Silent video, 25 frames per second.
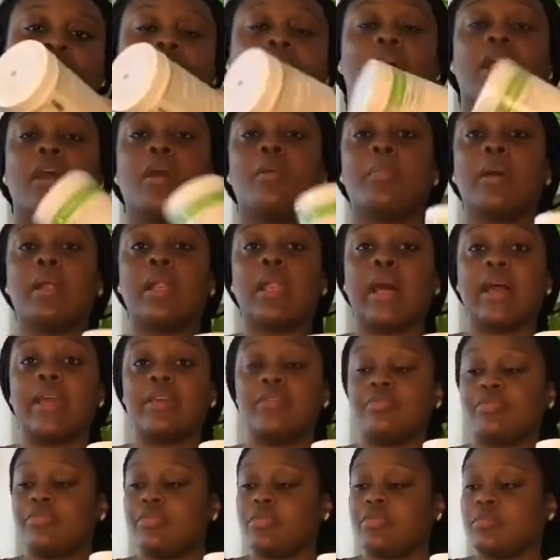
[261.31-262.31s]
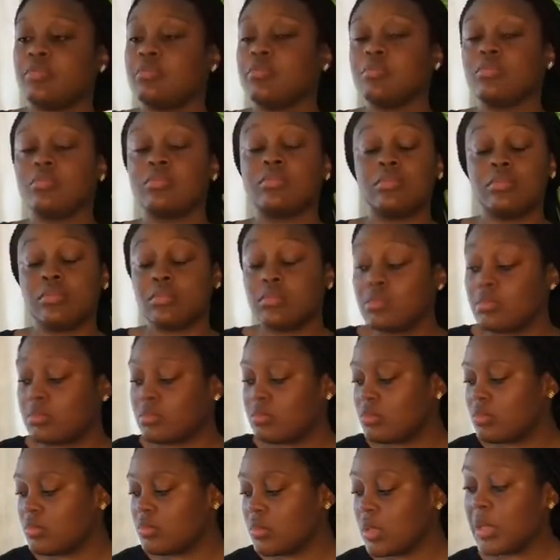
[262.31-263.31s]
Herbalife.
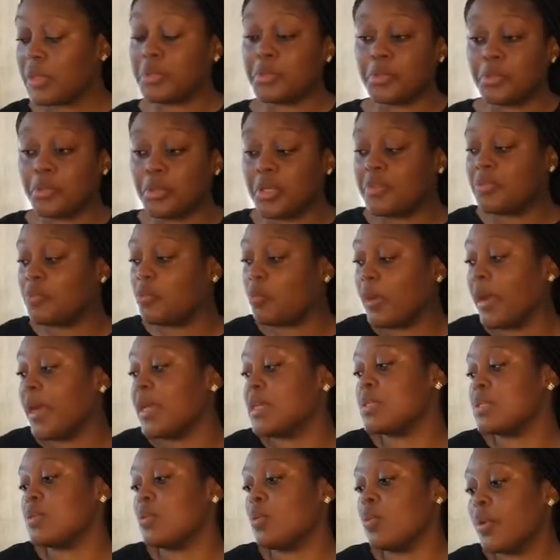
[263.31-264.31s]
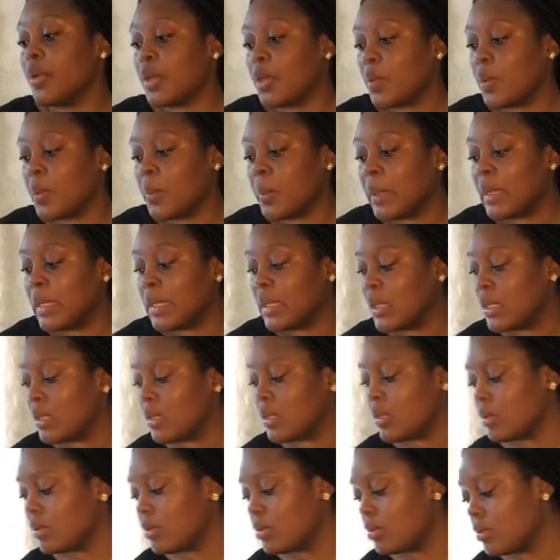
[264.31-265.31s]
I don't know why it's not working with me.
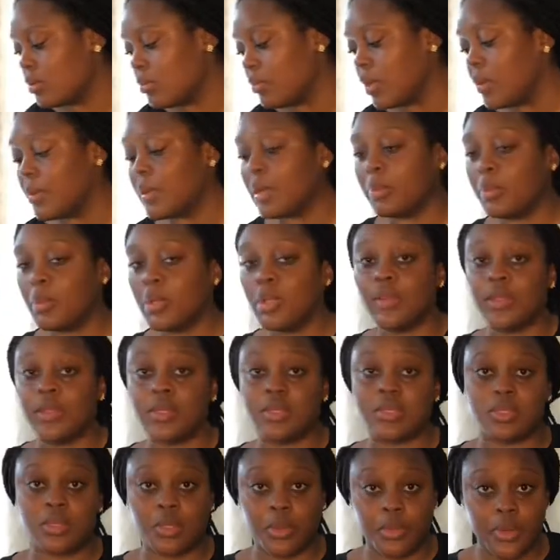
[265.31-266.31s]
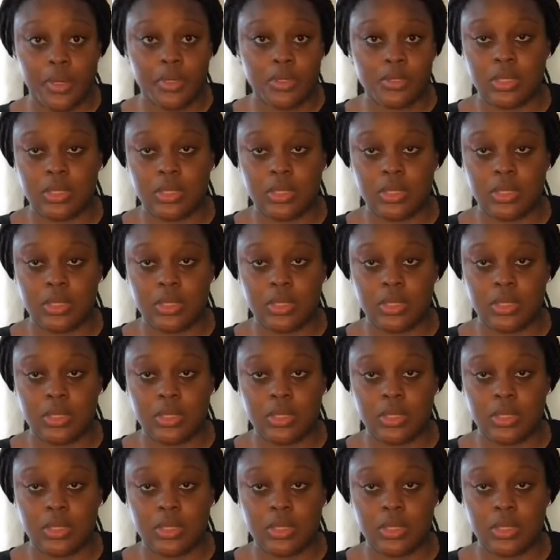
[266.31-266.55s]
Maybe I'm not that serious.